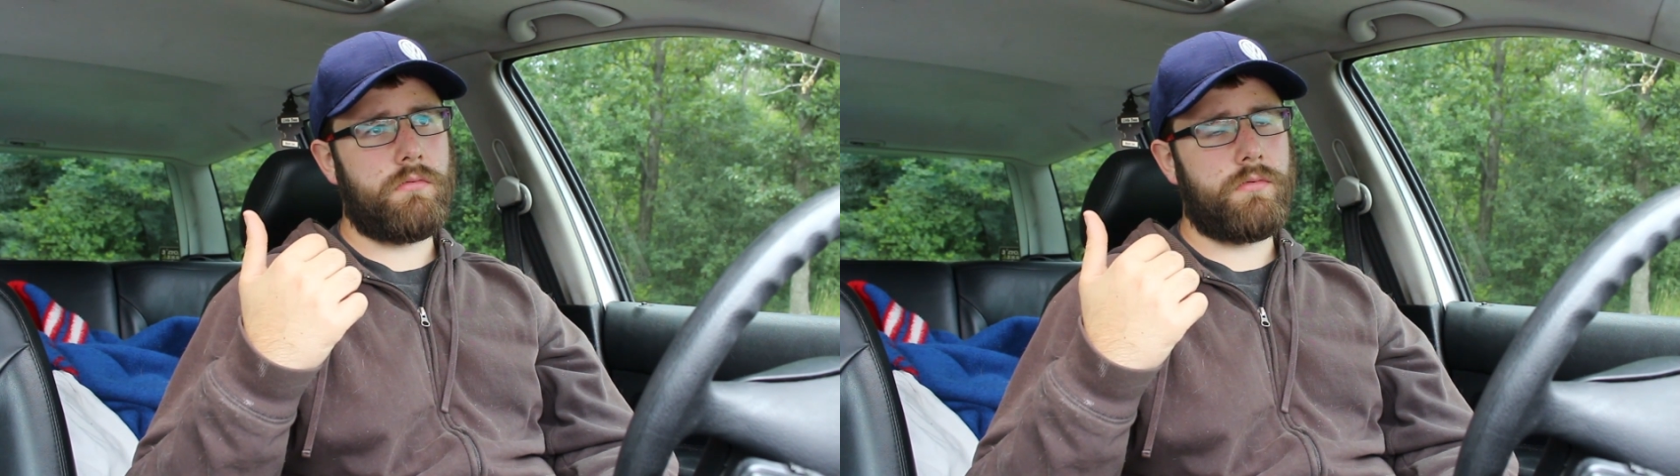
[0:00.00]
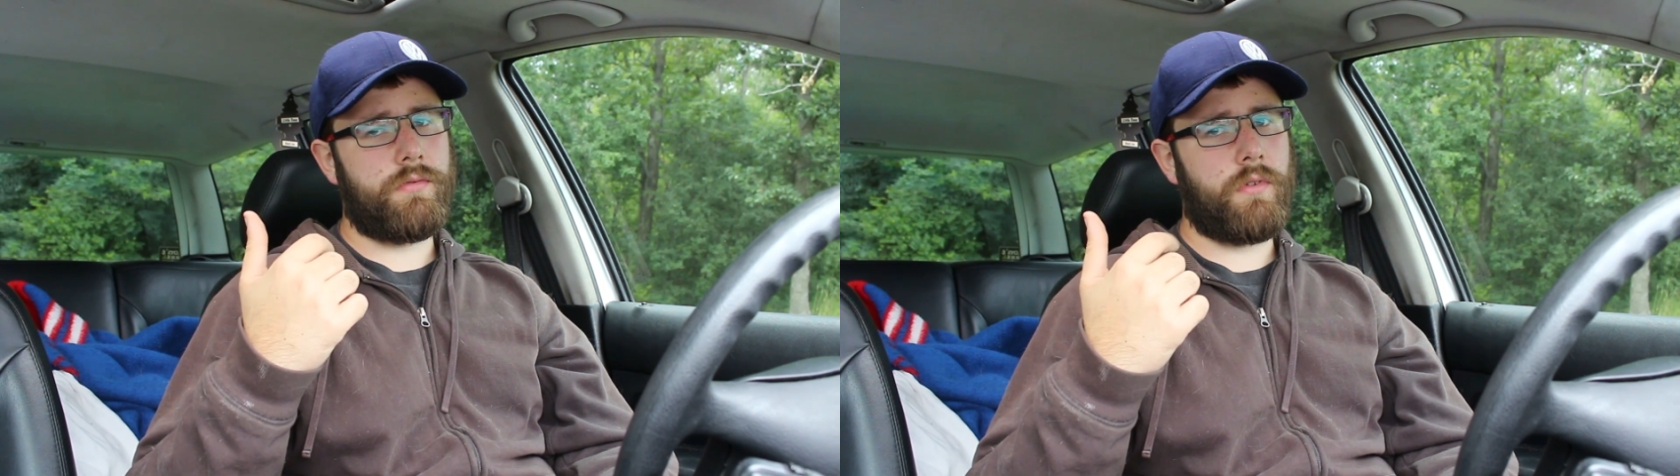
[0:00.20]

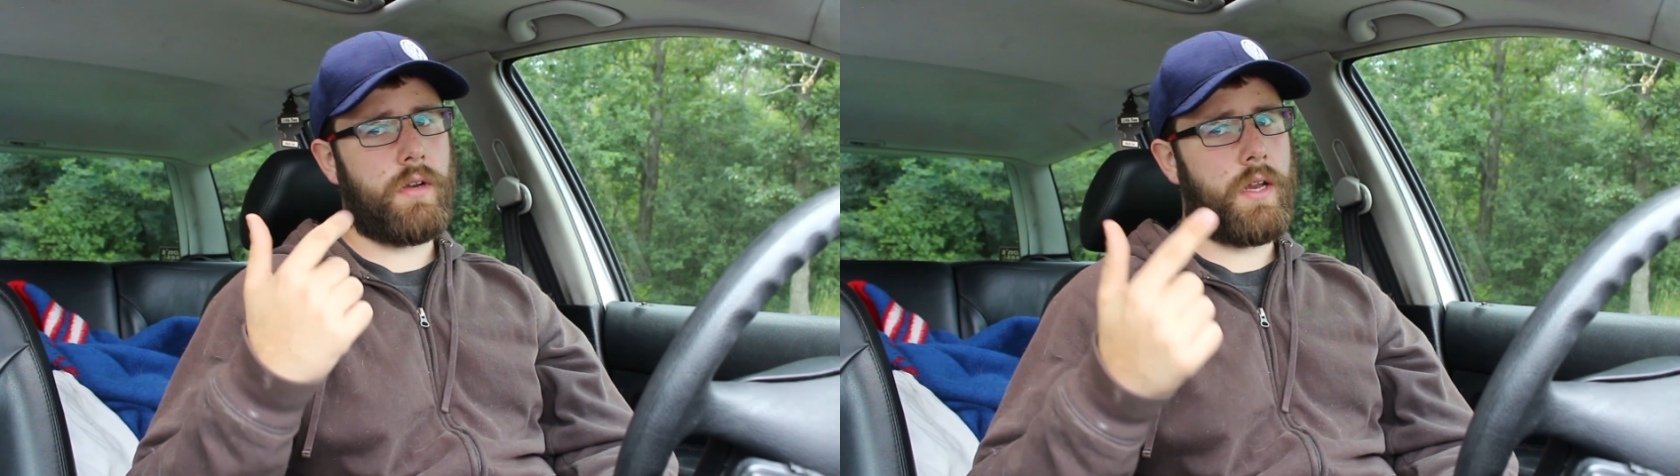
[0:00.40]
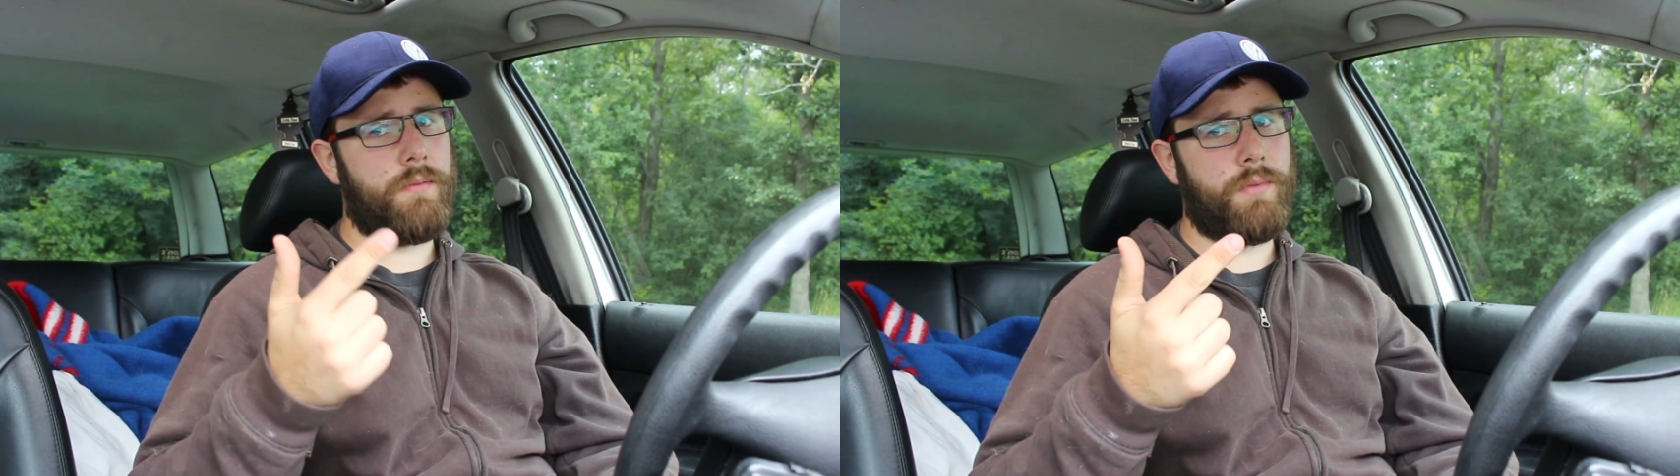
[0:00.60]

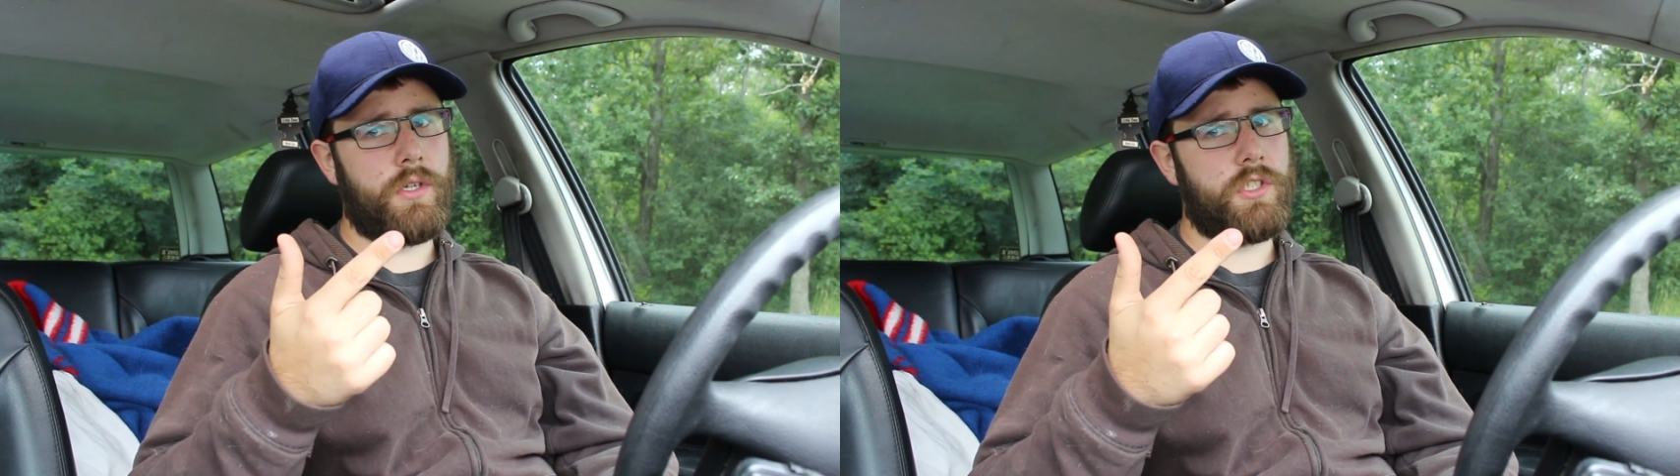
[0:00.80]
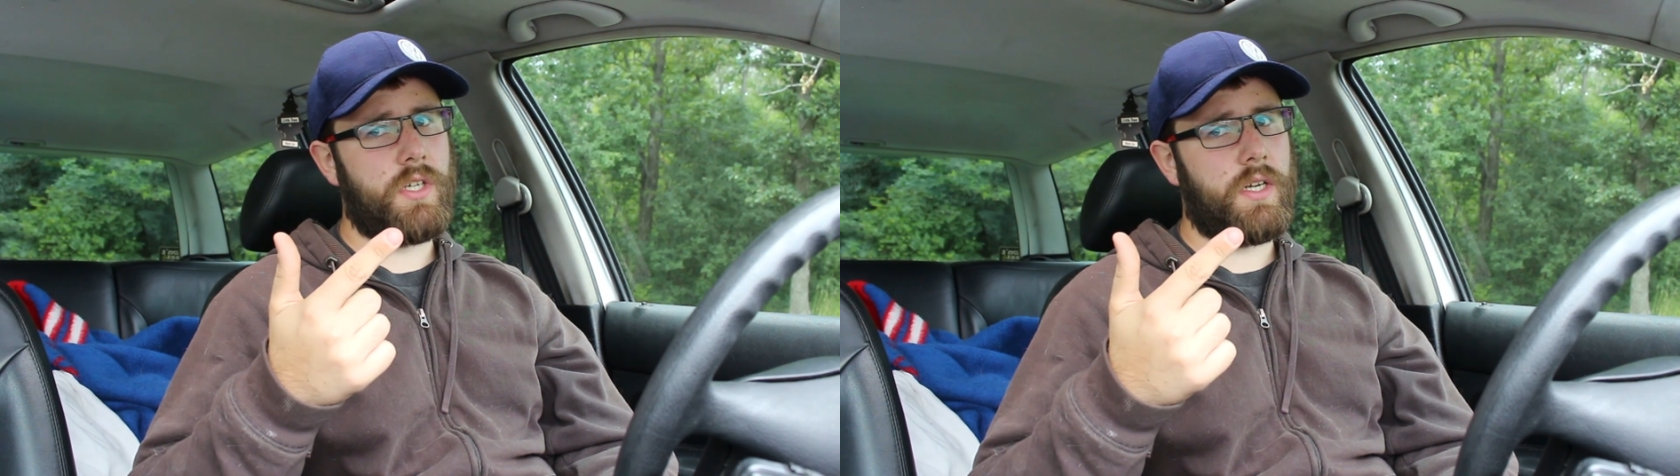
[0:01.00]
front end
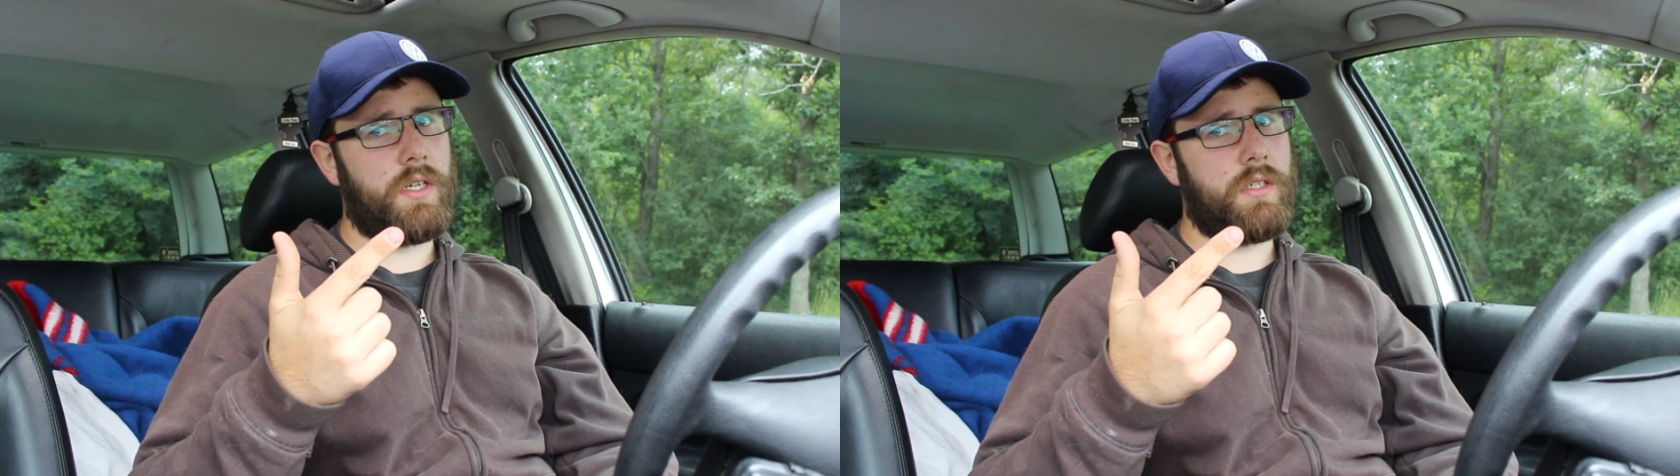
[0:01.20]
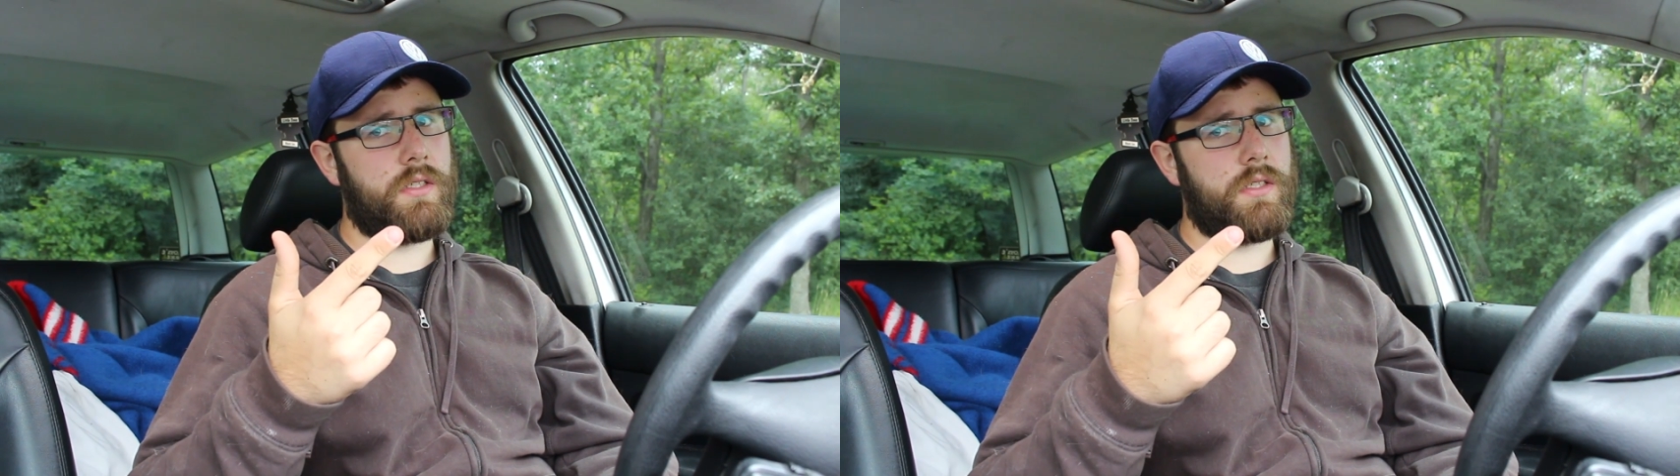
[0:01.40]

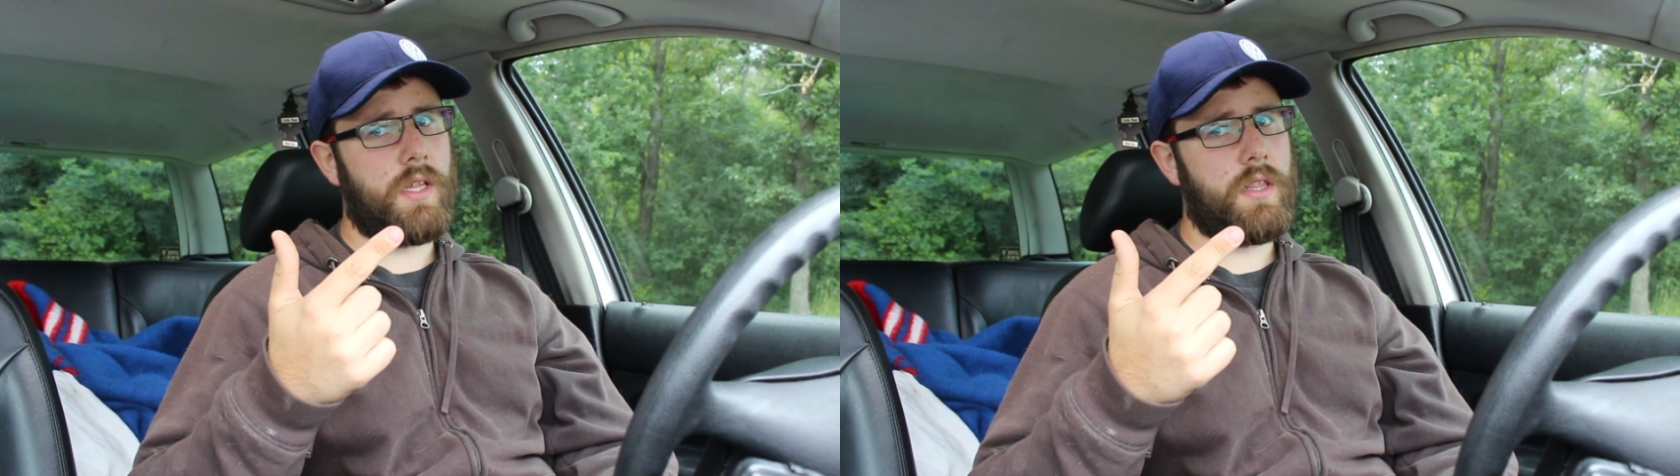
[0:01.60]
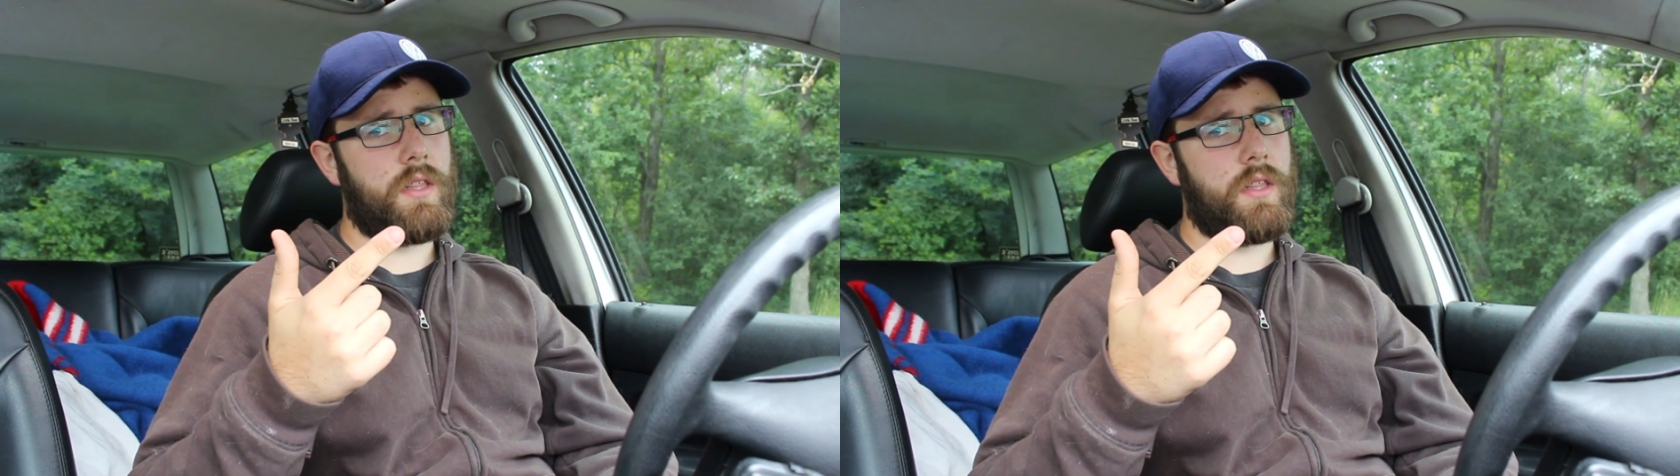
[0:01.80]
bushings,